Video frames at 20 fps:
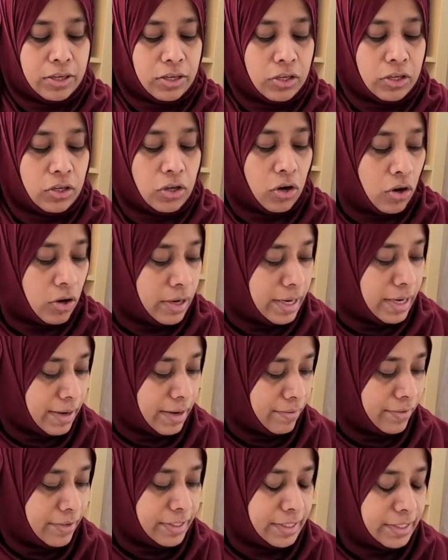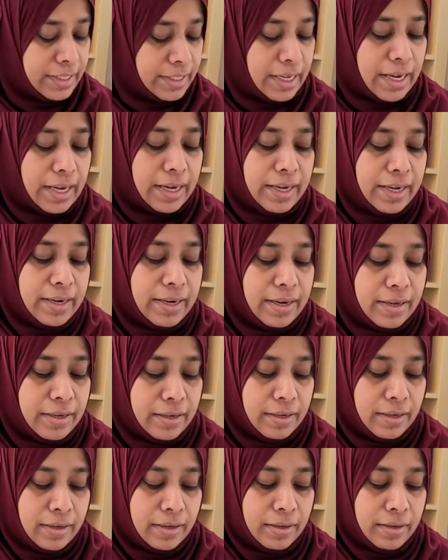your left side
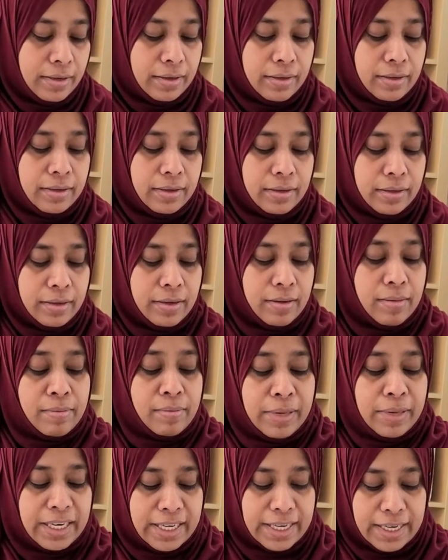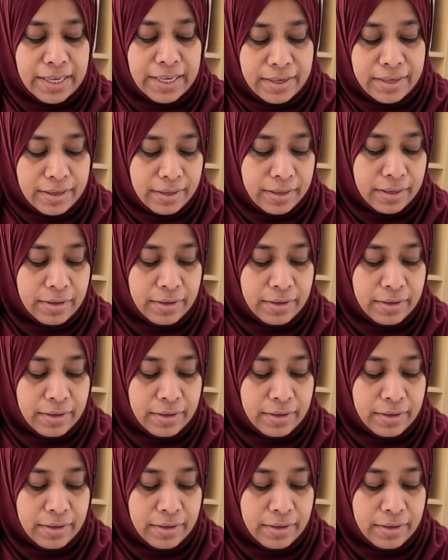bleed,